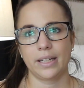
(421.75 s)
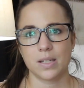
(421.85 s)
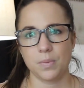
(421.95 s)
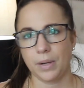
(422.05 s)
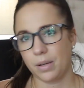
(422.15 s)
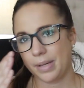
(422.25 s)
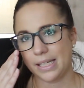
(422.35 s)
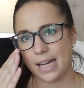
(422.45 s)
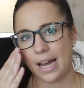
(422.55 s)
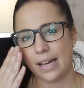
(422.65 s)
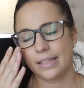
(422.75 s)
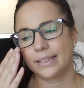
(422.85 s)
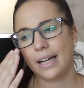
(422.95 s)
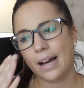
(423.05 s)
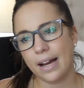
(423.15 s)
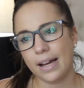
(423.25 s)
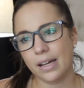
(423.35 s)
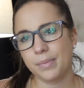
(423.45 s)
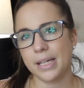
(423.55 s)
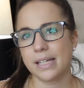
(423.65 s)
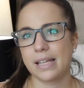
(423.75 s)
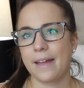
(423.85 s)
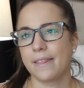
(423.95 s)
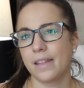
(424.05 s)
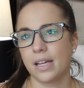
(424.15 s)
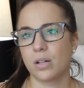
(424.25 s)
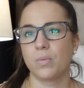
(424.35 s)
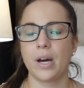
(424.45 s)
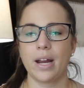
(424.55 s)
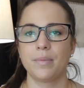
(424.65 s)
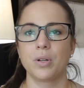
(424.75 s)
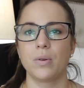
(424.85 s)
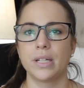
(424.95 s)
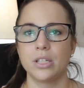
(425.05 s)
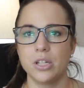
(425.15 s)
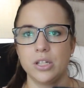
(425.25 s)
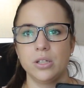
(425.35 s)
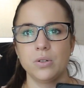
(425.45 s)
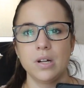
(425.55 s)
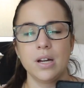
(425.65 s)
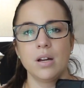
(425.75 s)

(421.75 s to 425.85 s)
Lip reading: experiment at a time is I think what I'm going to do,